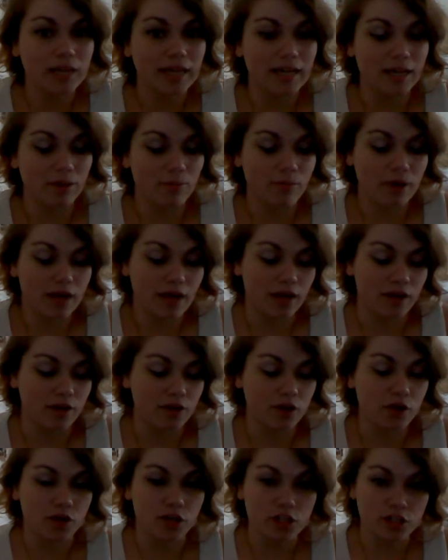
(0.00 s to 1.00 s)
and my
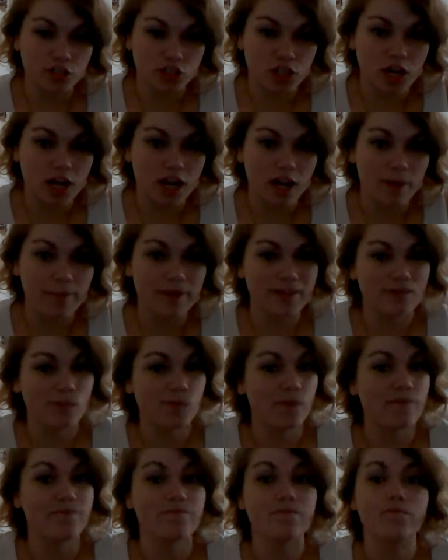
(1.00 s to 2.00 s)
current job has
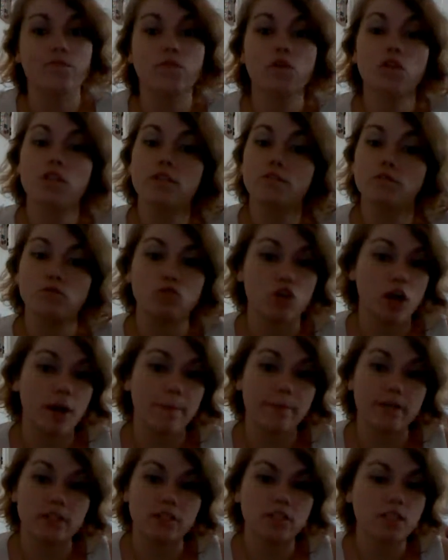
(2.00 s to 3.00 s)
been full of
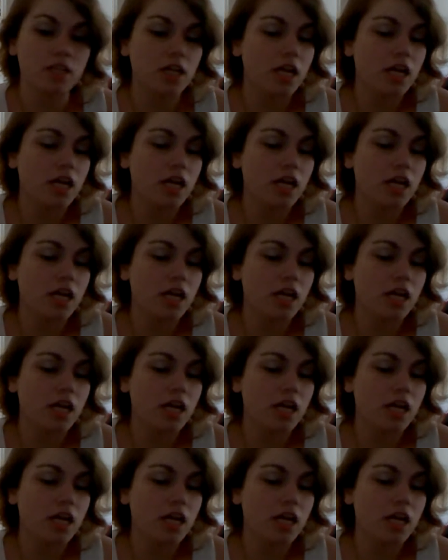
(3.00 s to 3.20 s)
drama,